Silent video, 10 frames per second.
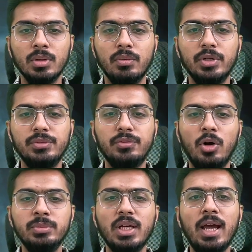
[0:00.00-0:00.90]
which
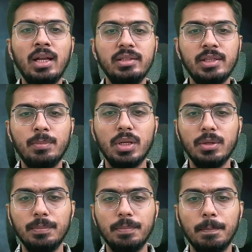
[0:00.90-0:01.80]
forms an assembly.
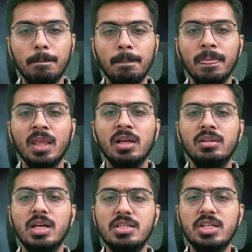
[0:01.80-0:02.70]

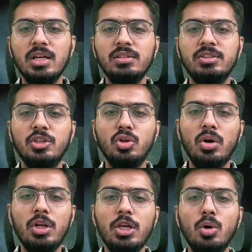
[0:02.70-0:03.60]
The chuck
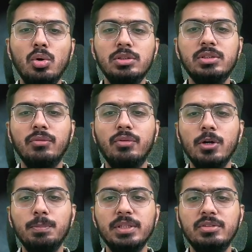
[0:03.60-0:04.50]
securely holds the
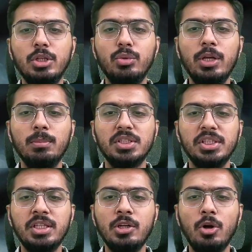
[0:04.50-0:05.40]
workpiece during machining